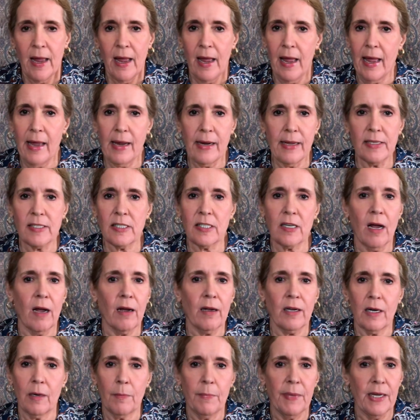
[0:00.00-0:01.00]
and it's not
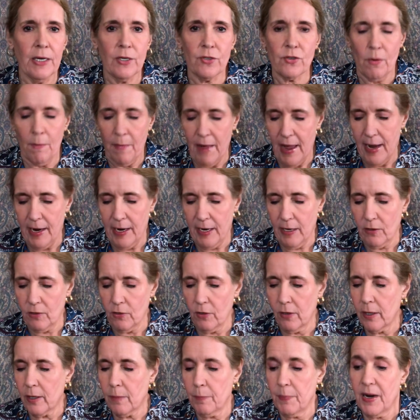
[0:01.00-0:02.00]
going to be a dramatic
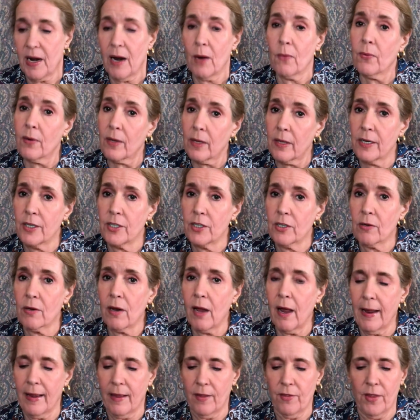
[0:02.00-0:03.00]
look, but I really do
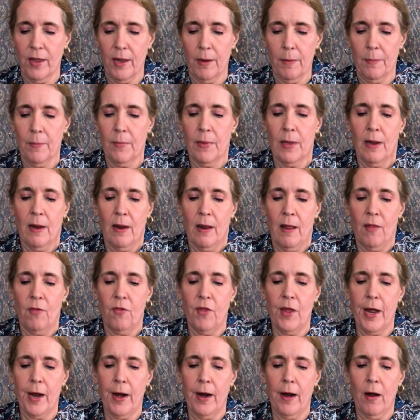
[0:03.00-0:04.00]
like them.
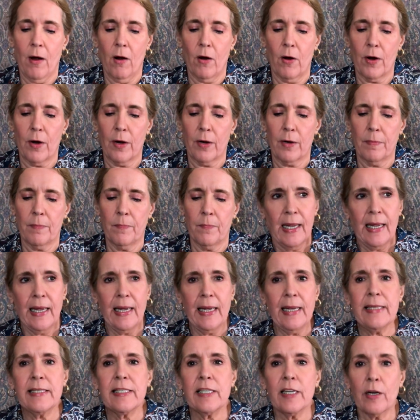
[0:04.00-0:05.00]
They are
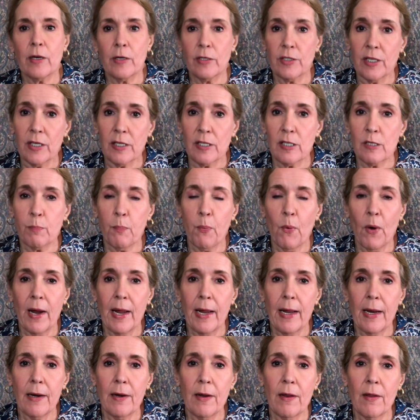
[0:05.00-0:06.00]
easier to
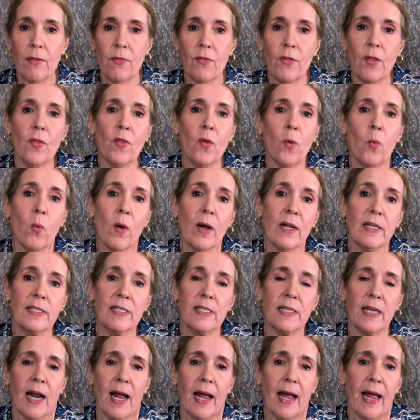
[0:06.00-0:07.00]
spread than the ones
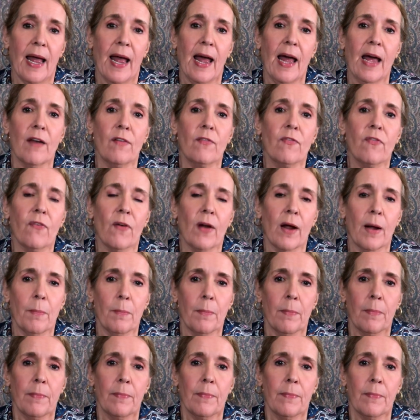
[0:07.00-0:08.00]
that I had
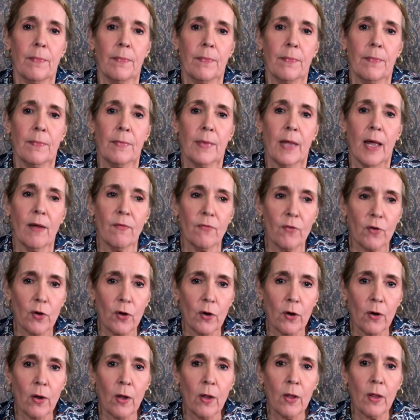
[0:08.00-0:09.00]
from
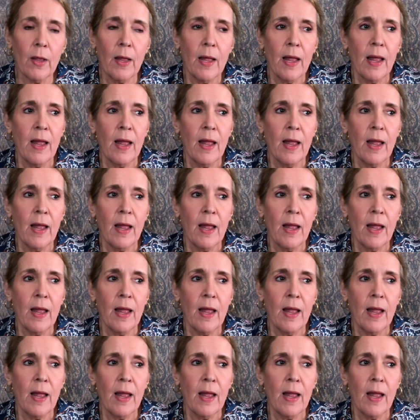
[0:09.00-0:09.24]
CoverGirl.